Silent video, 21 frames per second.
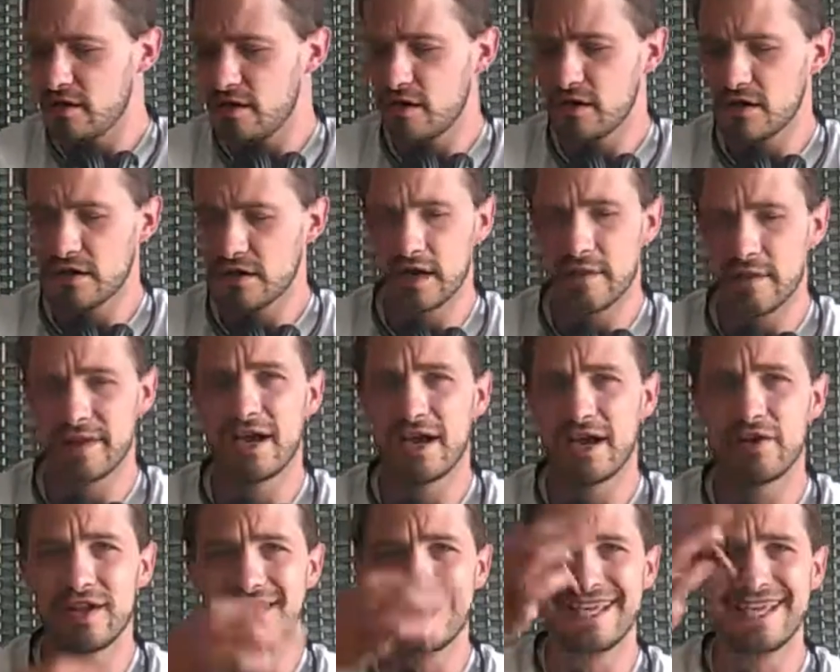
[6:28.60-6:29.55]
coming
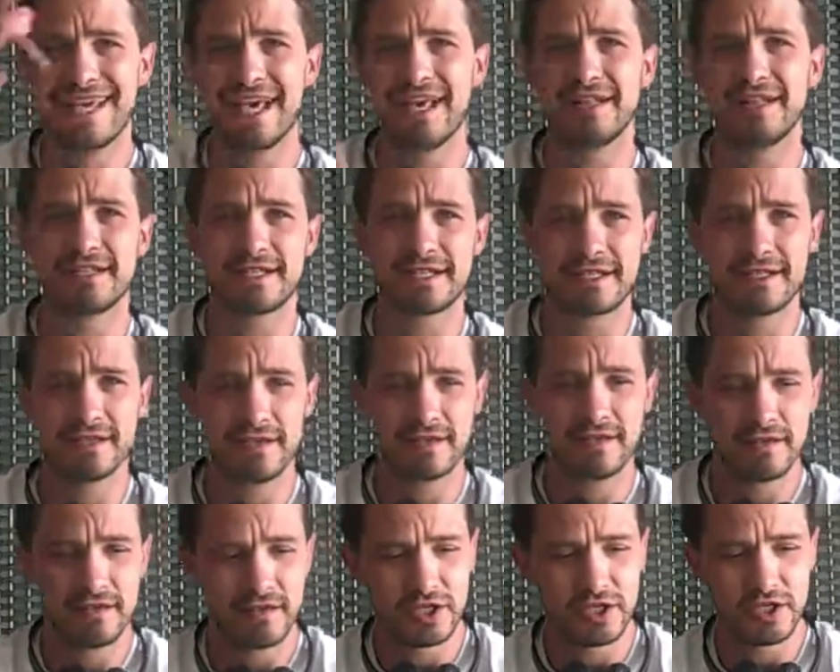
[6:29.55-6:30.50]
out against
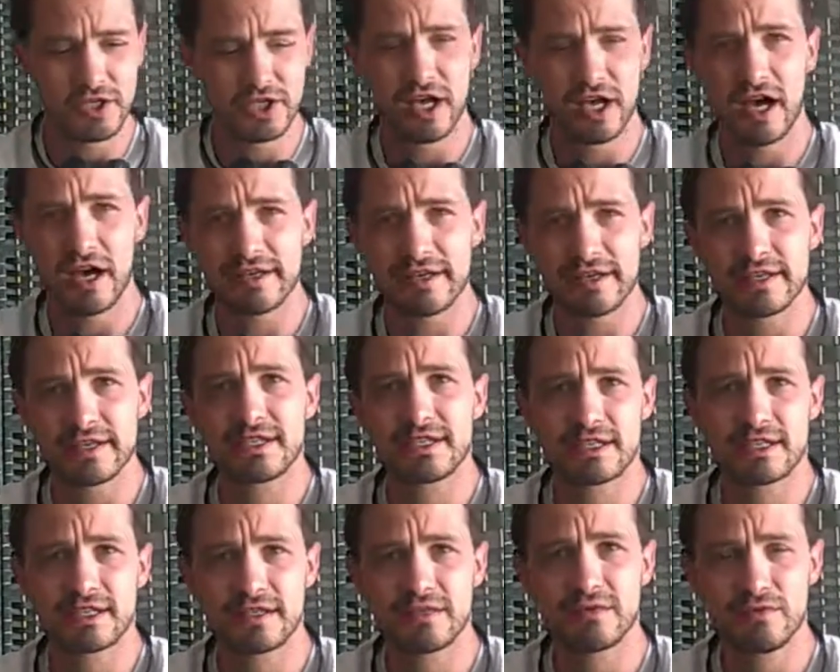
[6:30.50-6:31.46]
the
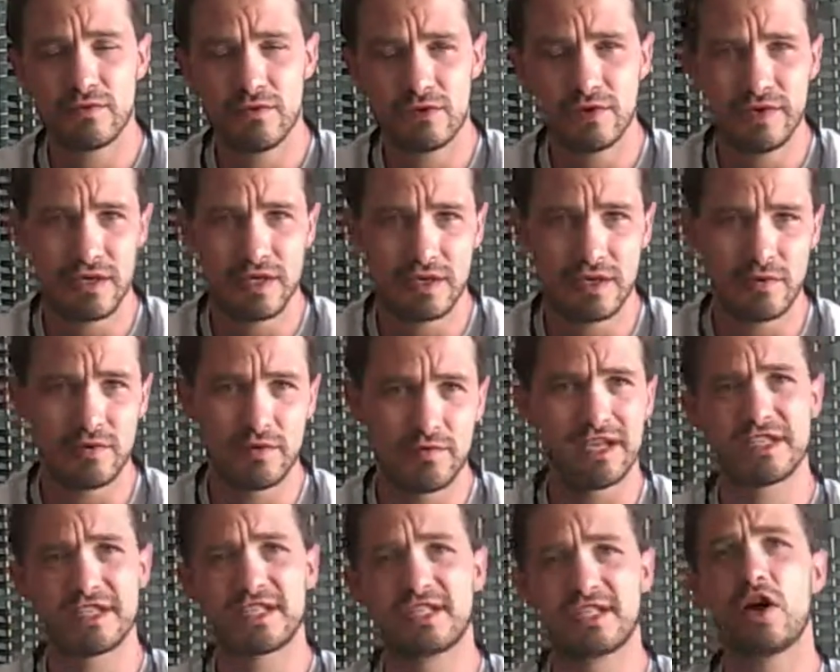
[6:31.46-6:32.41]
jihadists would be
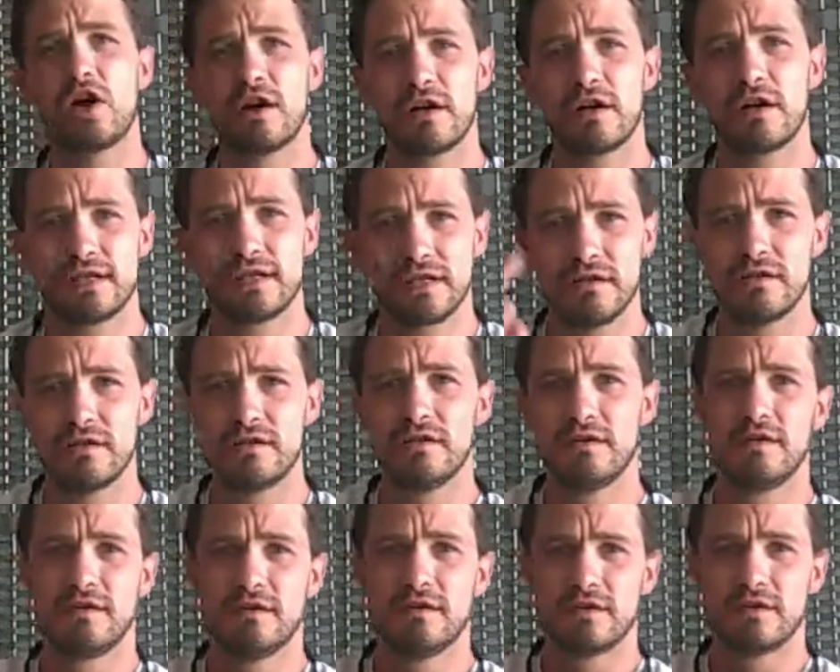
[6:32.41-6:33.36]
a start.
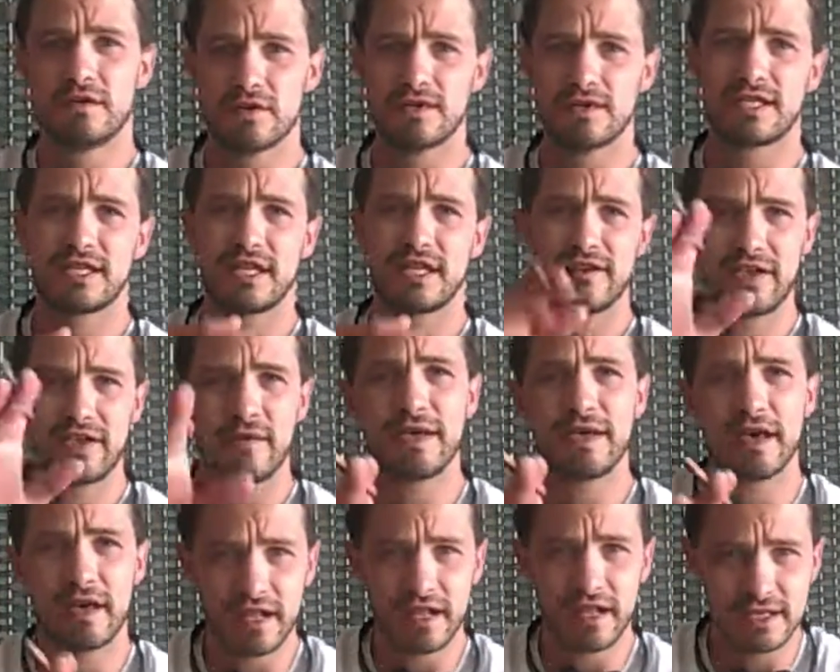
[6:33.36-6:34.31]
So instead of coming
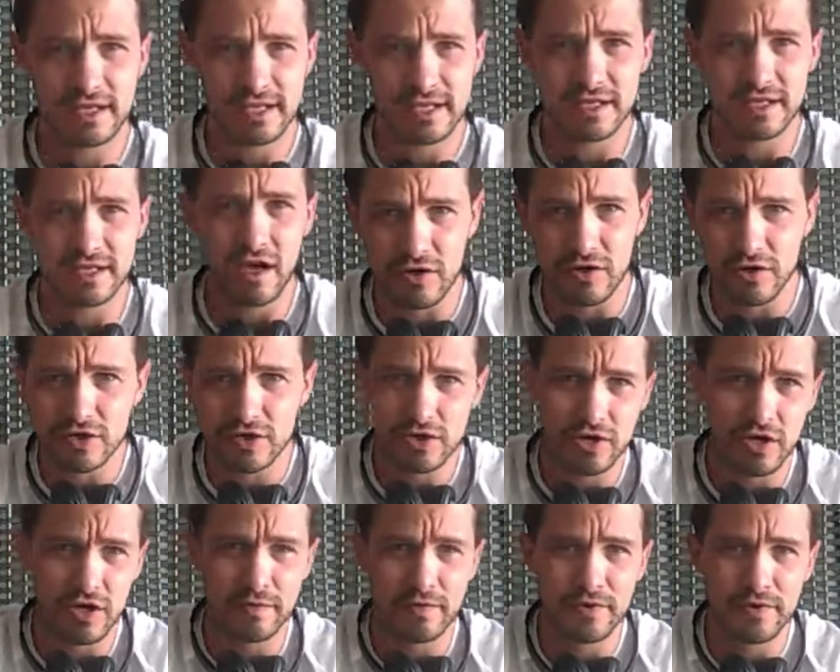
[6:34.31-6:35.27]
out against Donald
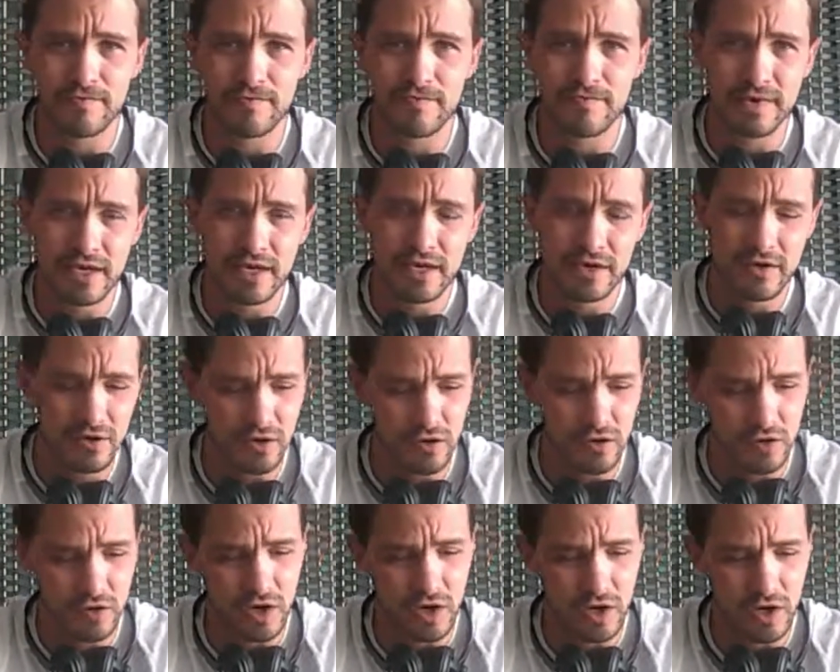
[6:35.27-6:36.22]
Trump, who,
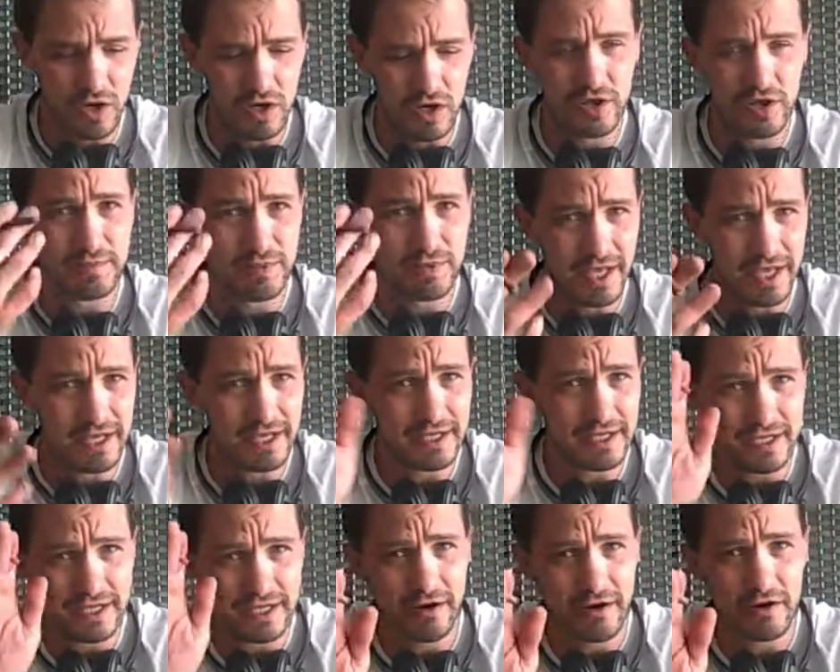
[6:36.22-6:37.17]
although his plan is
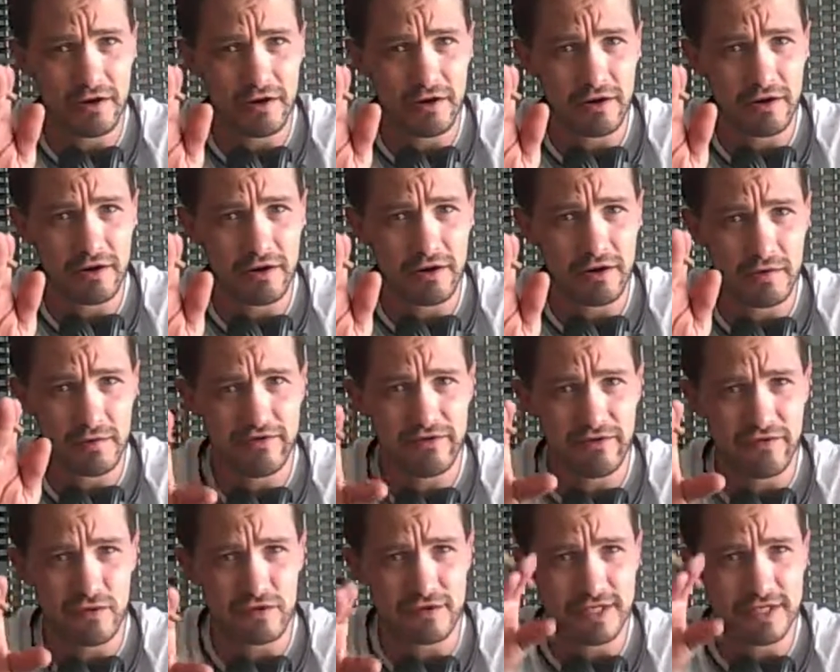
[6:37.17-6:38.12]
terrible and
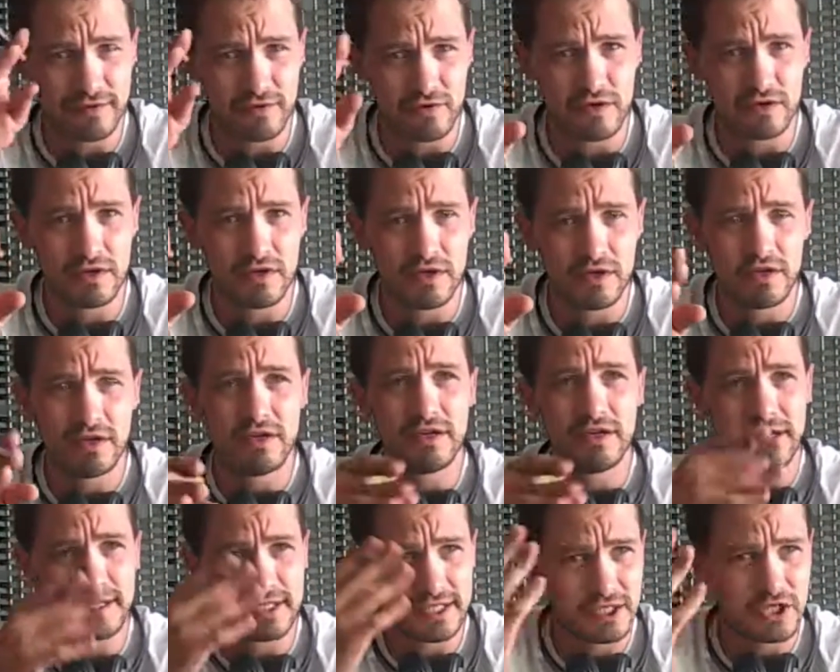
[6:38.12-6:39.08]
non-enforceable,
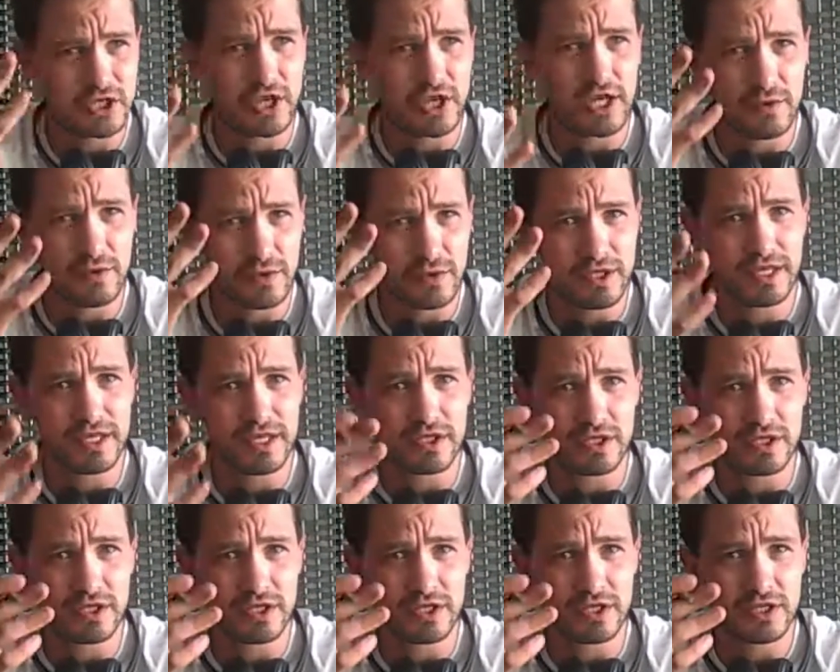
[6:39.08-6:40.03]
is genuinely
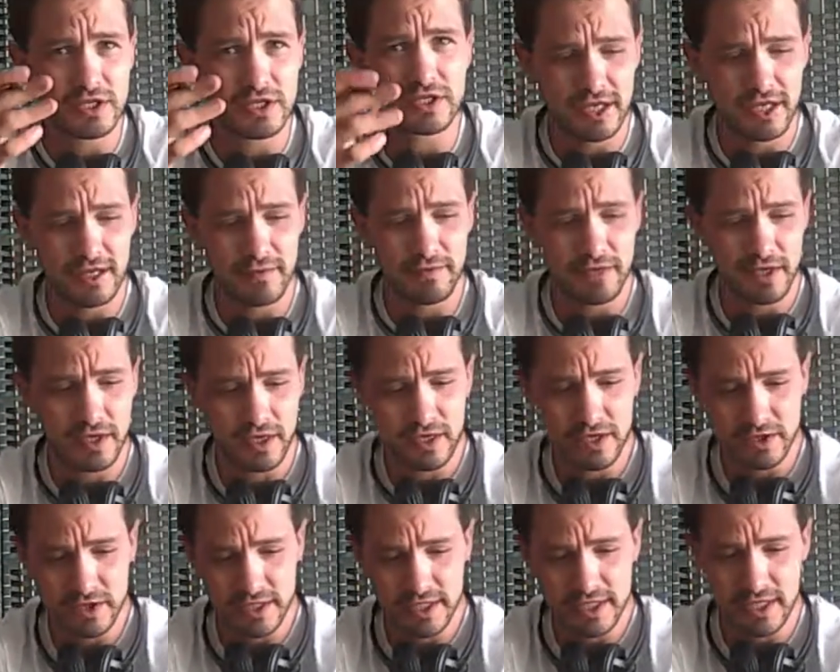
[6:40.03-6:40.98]
just trying to keep the
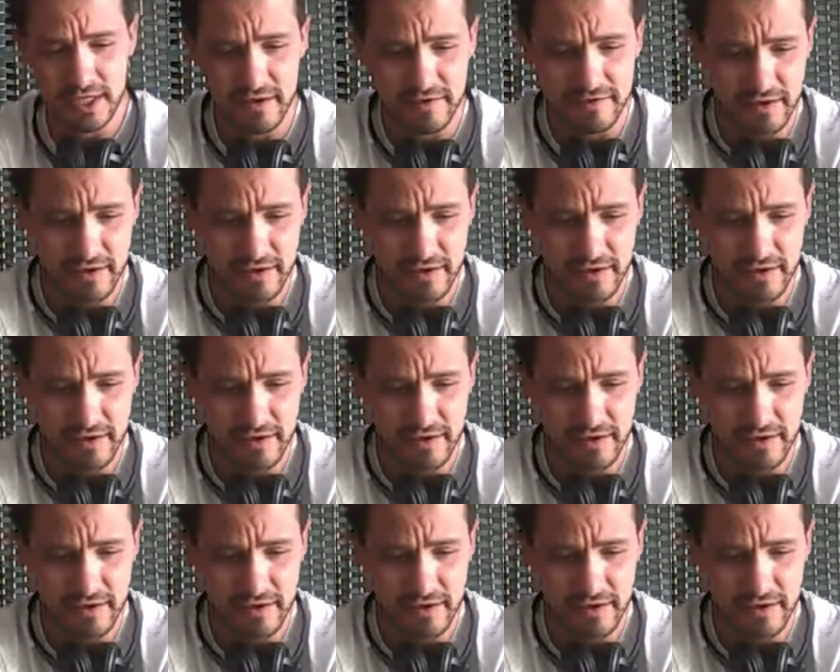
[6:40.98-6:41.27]
country safe.